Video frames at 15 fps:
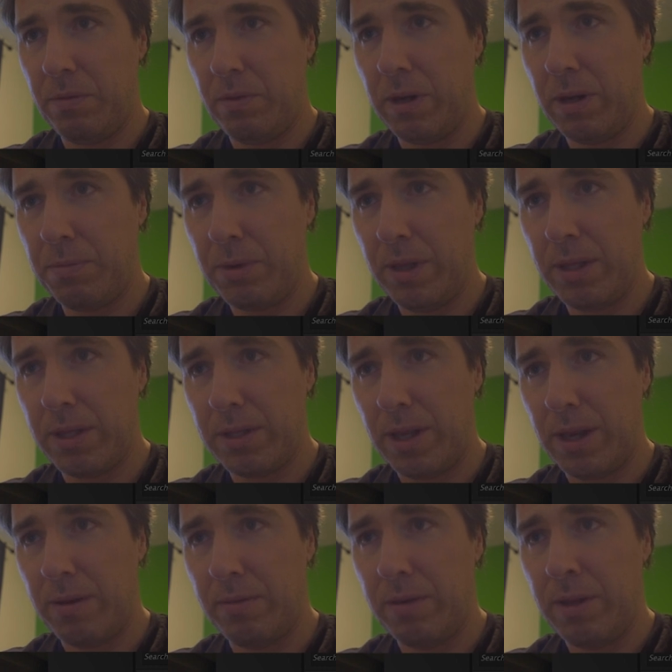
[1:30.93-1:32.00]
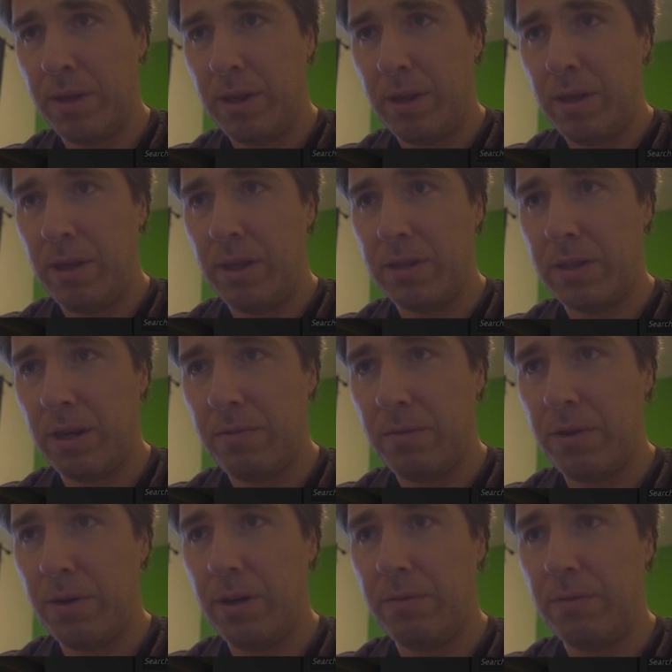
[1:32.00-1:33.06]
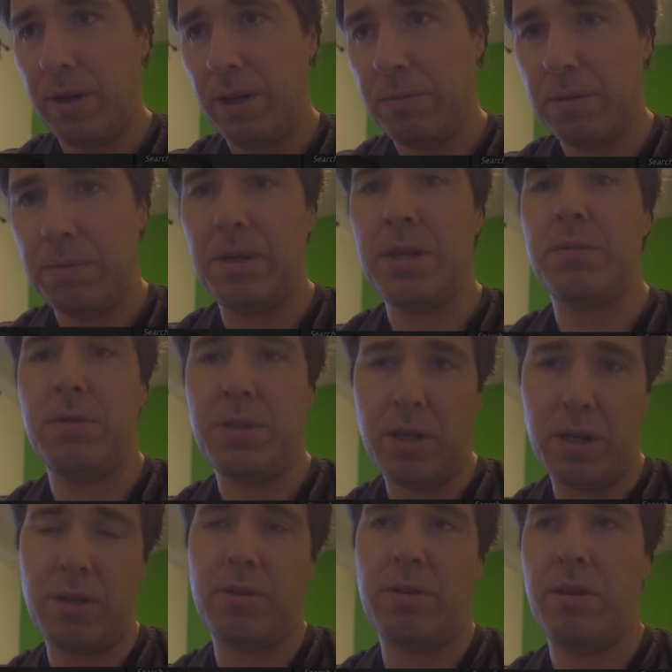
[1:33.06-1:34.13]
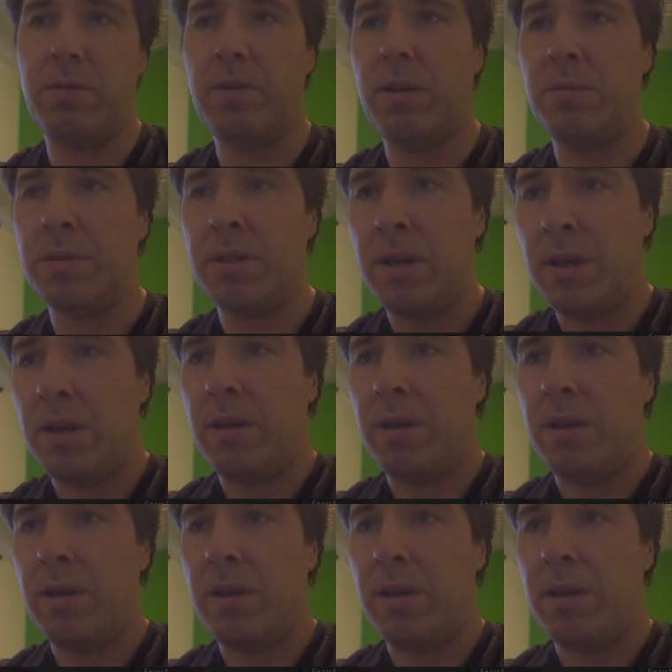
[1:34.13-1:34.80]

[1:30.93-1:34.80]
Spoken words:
We're gonna bring this down instead of 30 frames because we shot at 30 frames.